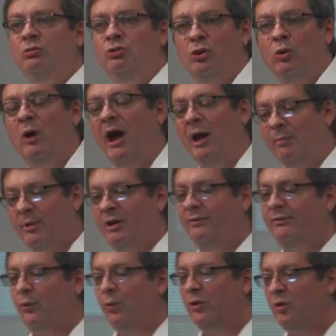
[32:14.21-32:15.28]
UI
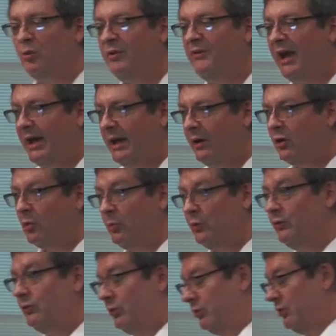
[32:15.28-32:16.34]
metaphor that we've had in
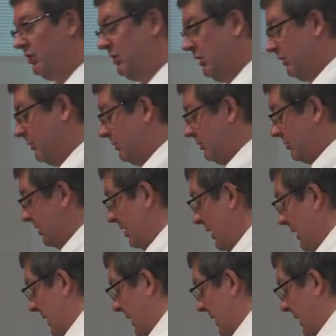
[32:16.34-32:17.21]
almost 30 years.